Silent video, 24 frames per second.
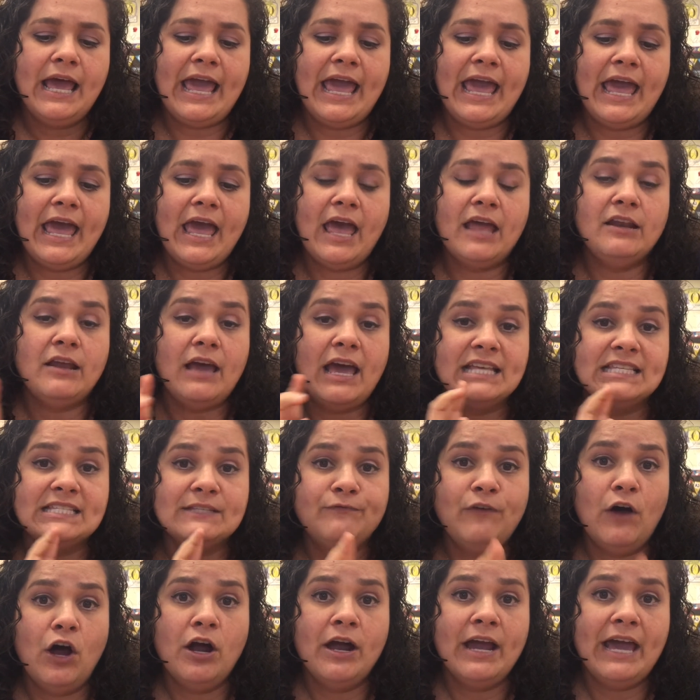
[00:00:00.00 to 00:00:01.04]
And as
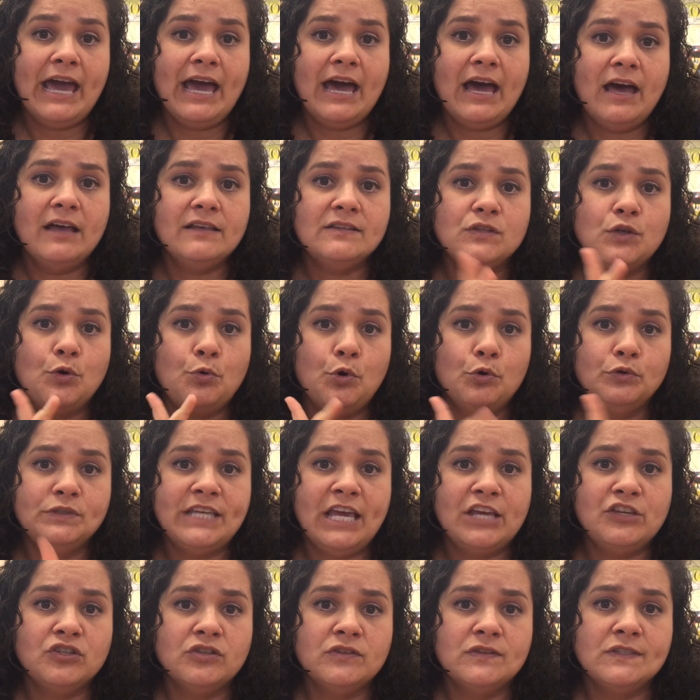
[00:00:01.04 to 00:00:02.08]
far as the
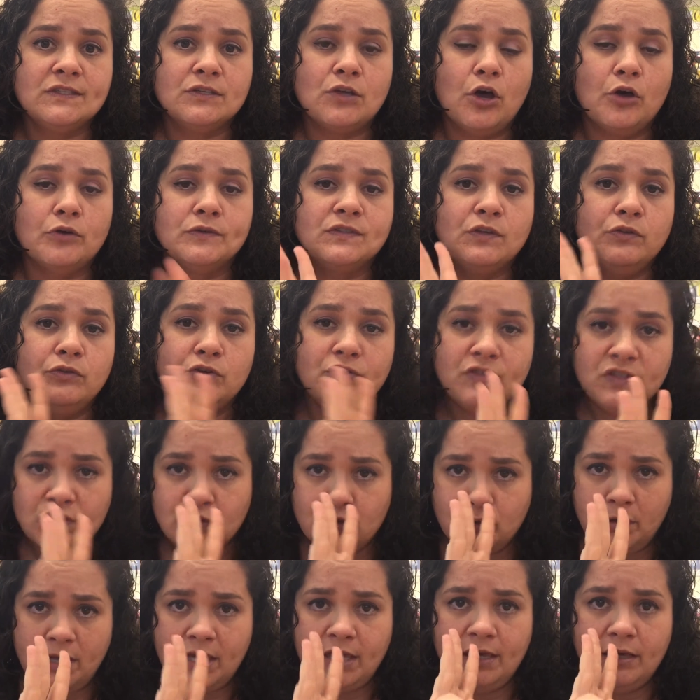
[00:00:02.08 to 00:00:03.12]
rotations go, so there's
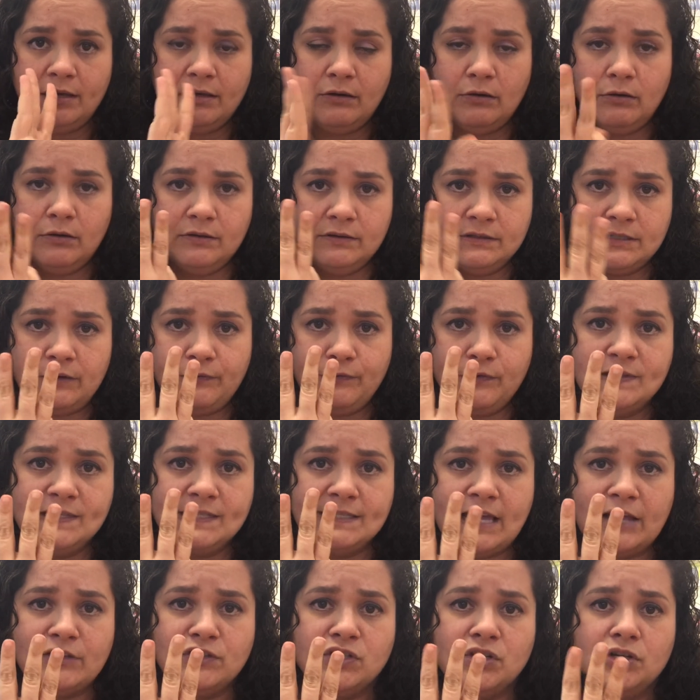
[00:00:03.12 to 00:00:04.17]
3 different
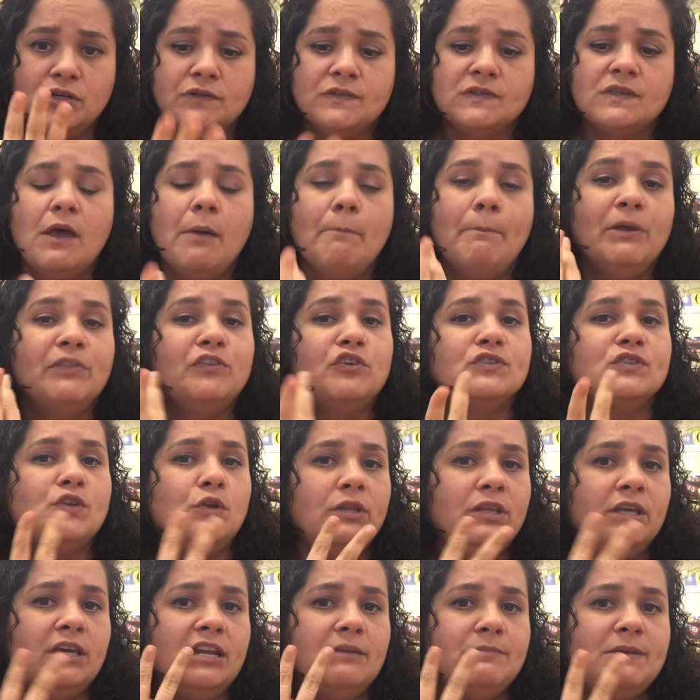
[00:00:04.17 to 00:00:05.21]
centers, but there's
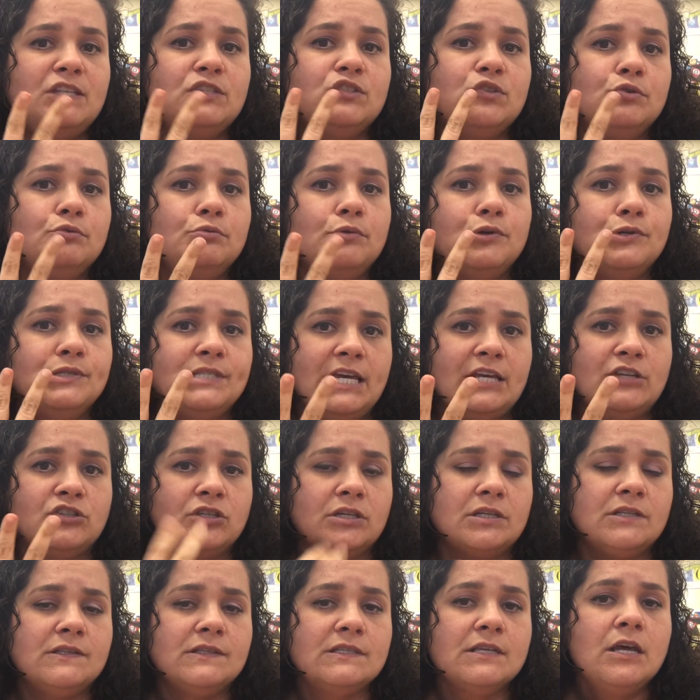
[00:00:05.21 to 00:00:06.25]
only going to be 2
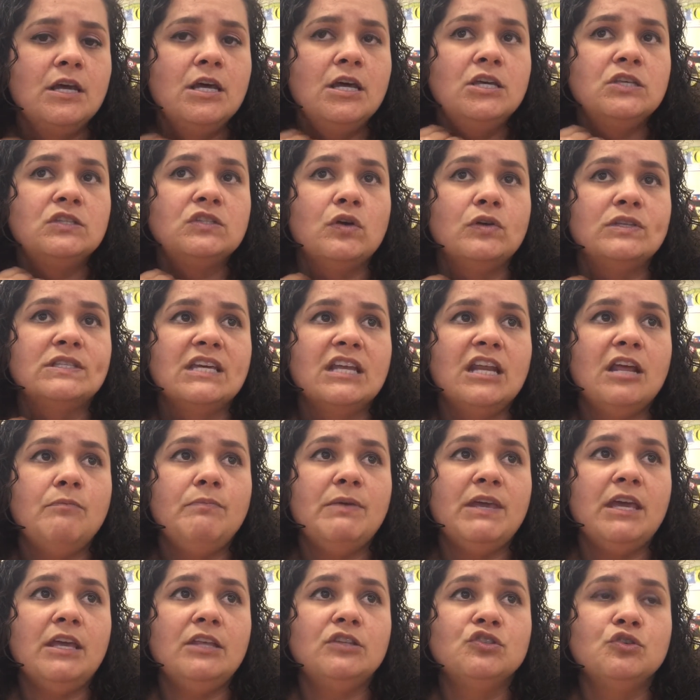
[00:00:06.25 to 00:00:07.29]
rotations. So it's going to
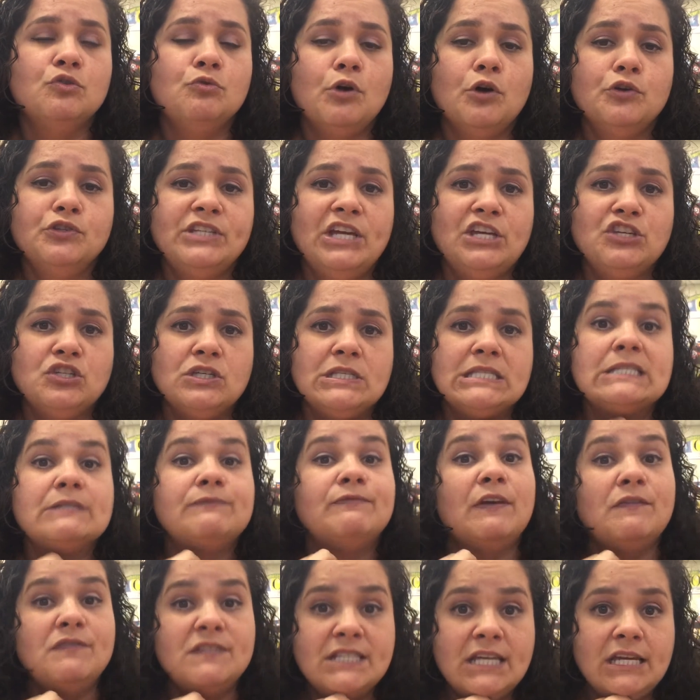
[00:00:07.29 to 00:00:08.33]
be 2 rotations,
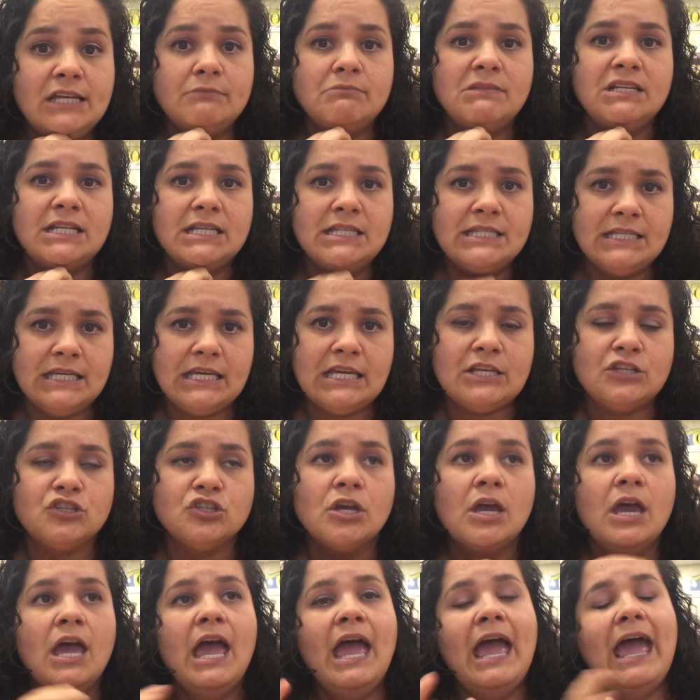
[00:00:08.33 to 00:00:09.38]
15 minutes
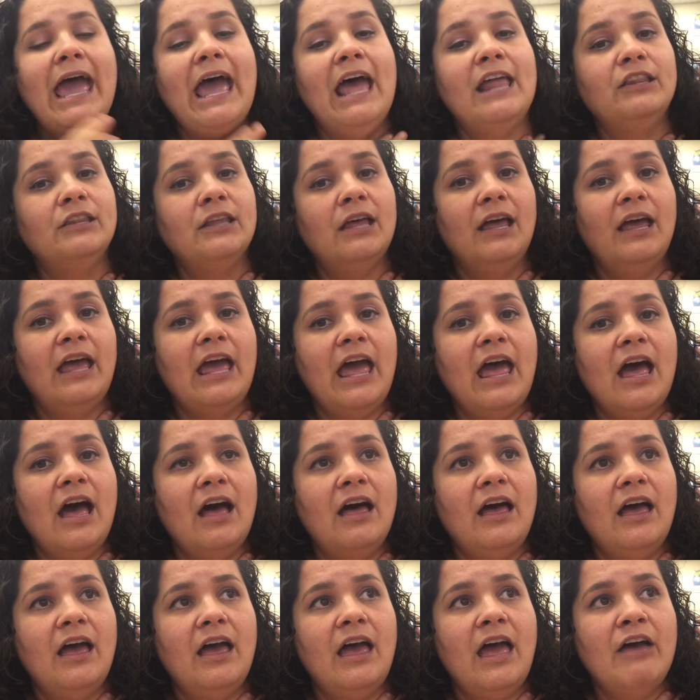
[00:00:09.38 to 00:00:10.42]
each, and
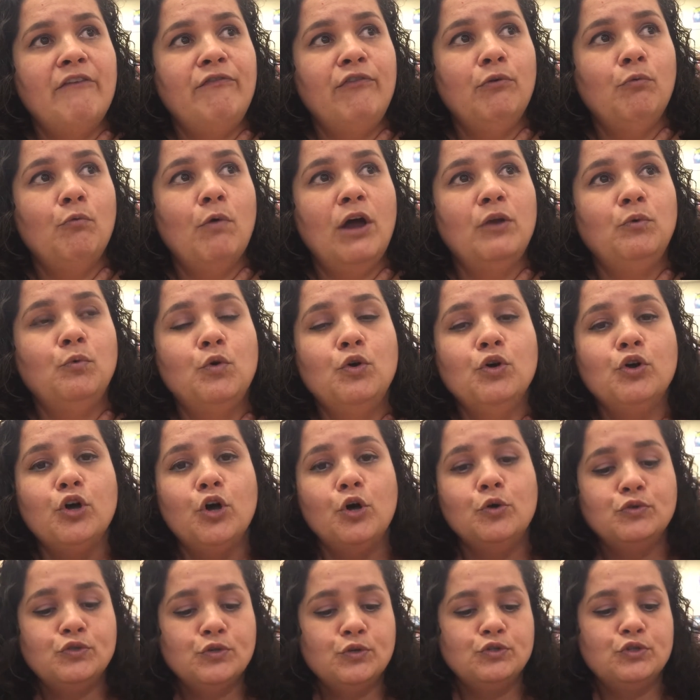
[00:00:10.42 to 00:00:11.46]
everyone will
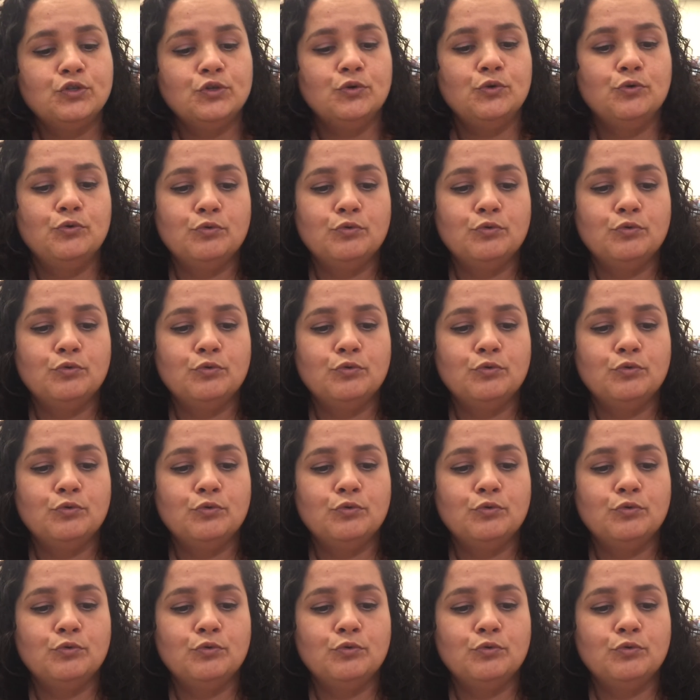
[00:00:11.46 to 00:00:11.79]
go to 2